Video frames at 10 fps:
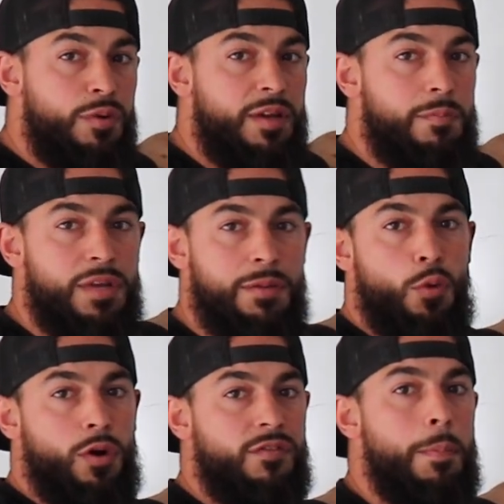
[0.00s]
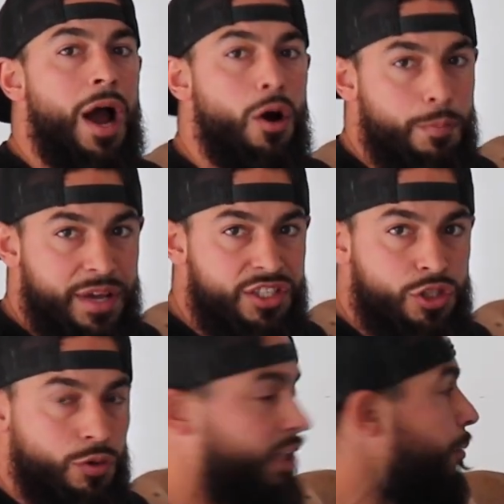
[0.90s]
be more of a power-based
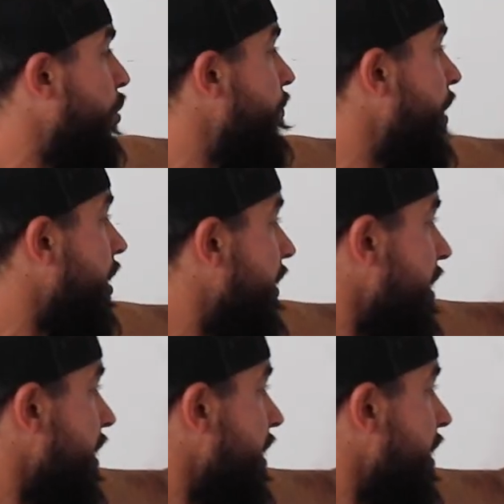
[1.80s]
strength movement.